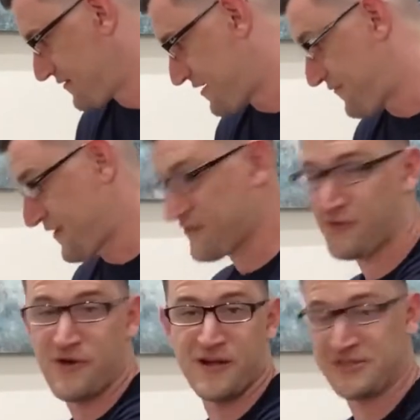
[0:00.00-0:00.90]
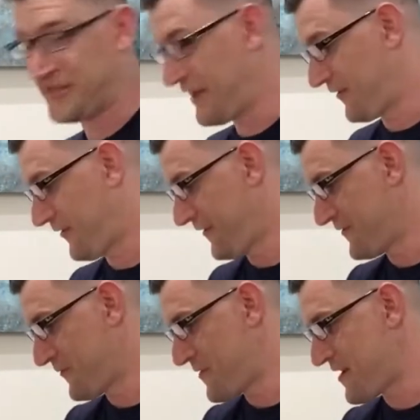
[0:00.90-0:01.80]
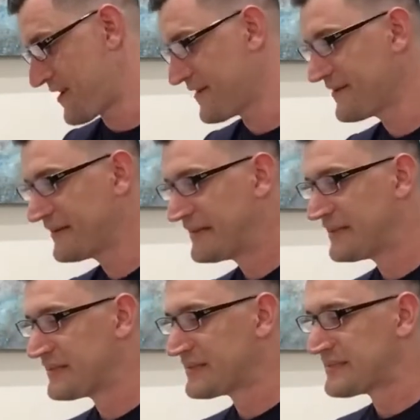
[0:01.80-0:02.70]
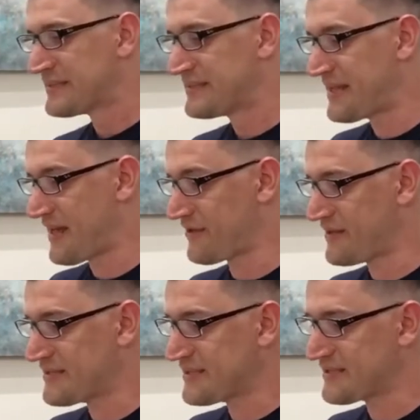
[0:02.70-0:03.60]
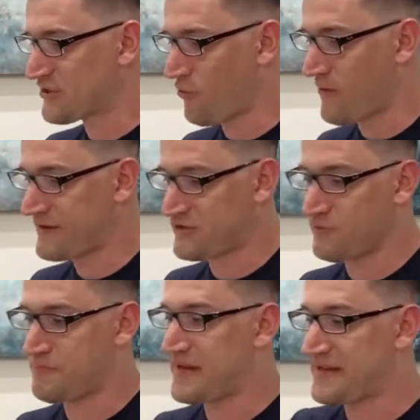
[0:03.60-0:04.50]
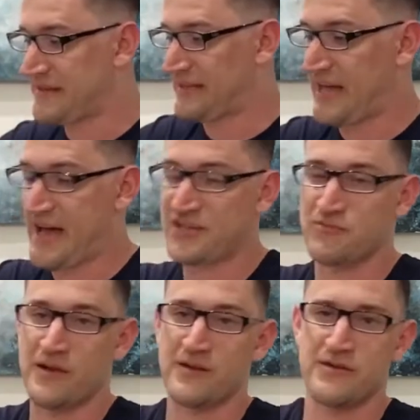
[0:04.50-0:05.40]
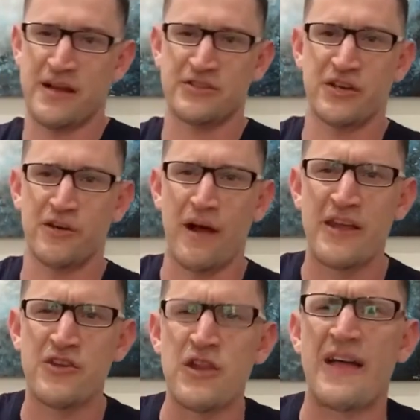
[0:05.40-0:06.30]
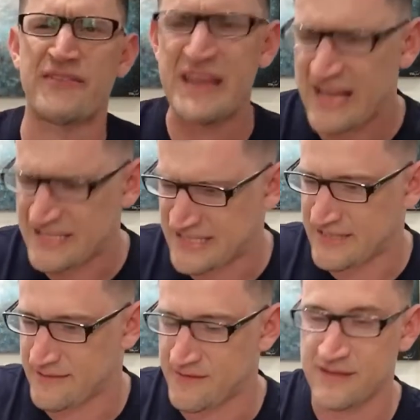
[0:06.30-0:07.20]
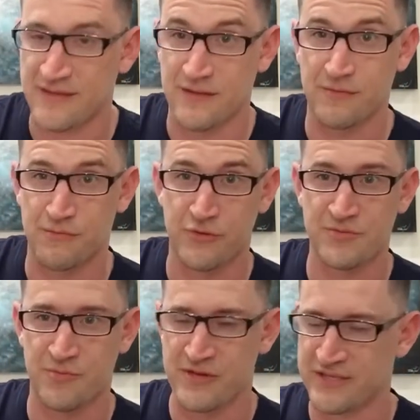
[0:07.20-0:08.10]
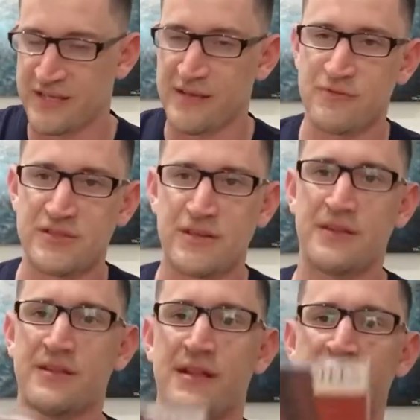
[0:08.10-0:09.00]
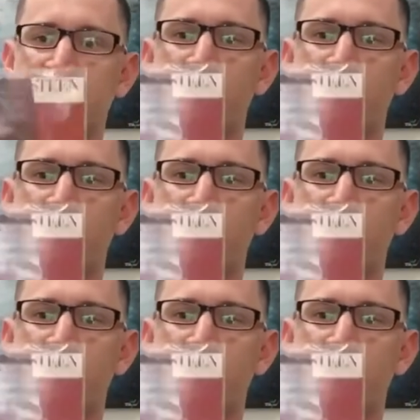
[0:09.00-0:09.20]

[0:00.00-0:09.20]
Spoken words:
I found a garage sale on the way. Now, this is going to be the last record I show. I think I said that the Bruce Springsteen was going to be the last